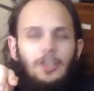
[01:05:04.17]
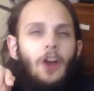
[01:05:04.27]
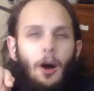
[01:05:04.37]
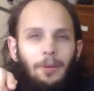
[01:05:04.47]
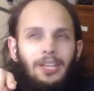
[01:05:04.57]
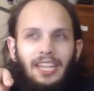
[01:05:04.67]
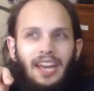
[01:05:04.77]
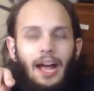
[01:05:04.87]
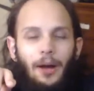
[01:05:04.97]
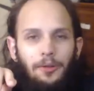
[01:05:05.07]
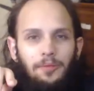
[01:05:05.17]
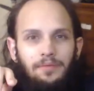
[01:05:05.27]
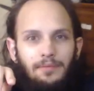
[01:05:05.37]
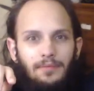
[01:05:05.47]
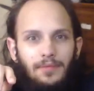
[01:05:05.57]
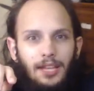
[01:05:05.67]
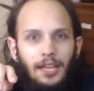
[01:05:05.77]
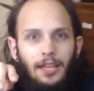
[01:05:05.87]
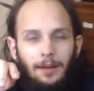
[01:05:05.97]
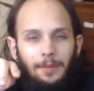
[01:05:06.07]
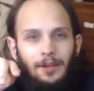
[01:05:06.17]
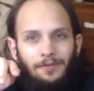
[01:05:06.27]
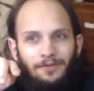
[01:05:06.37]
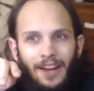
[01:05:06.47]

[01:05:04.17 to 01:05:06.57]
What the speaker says: "No, I'm gonna get out, and I'm gonna